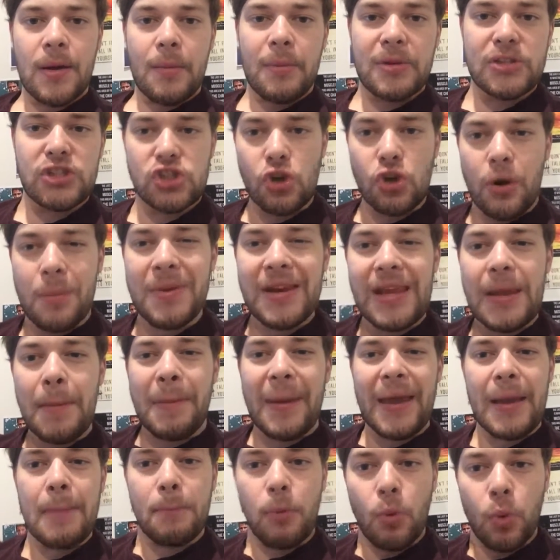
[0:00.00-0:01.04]
But so many
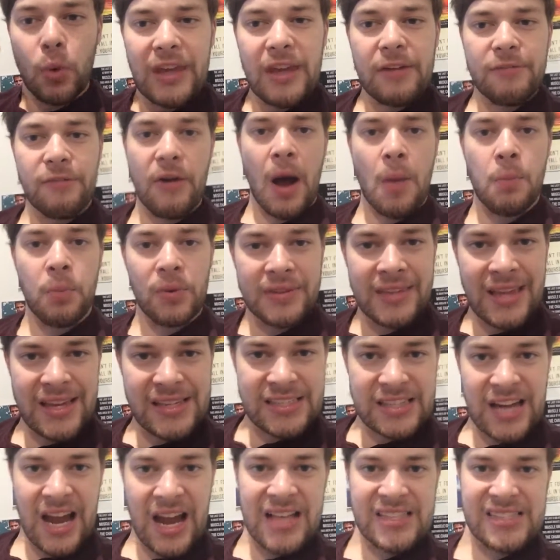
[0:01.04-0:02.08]
people give up when they
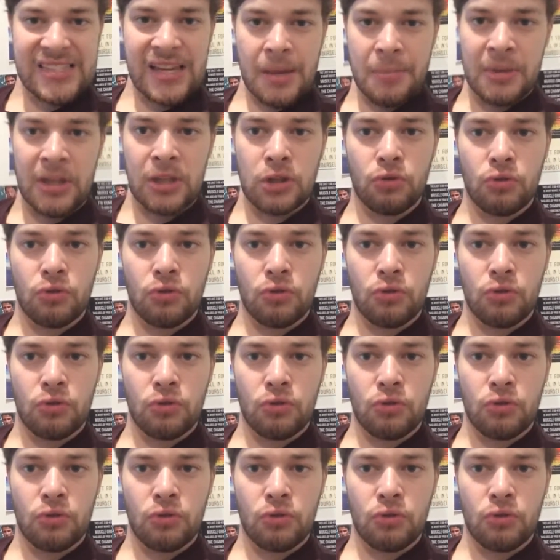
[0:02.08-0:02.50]
start something.